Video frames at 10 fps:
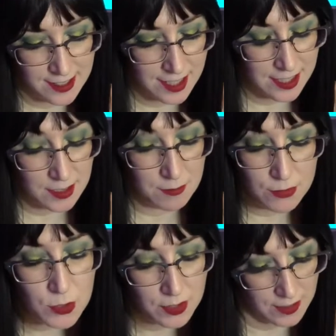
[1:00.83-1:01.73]
Does the
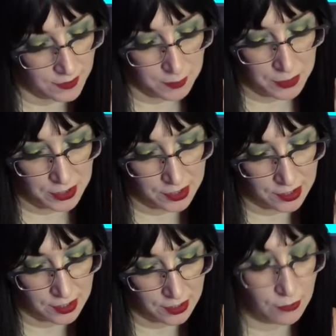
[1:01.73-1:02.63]
mood of a book
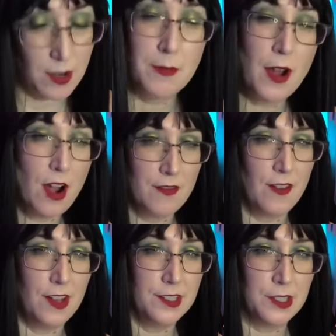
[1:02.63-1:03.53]
rub off
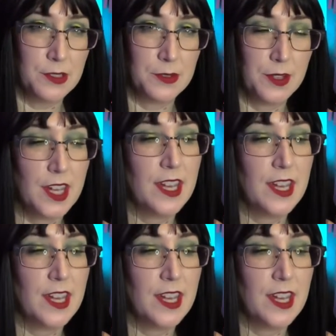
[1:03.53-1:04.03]
on you?